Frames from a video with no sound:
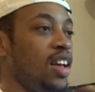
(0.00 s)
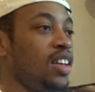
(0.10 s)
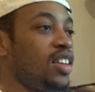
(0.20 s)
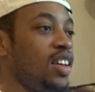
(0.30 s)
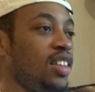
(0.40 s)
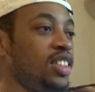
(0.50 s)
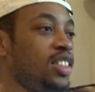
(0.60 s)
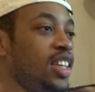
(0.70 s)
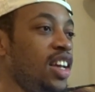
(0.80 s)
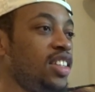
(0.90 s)
I
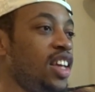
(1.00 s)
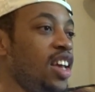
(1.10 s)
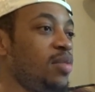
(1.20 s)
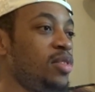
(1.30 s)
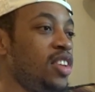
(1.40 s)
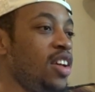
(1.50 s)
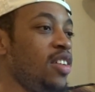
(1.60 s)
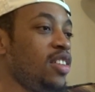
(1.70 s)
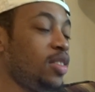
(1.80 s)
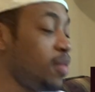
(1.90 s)
just can't take him
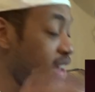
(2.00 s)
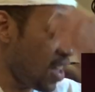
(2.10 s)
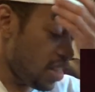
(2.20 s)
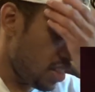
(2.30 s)
serious, man.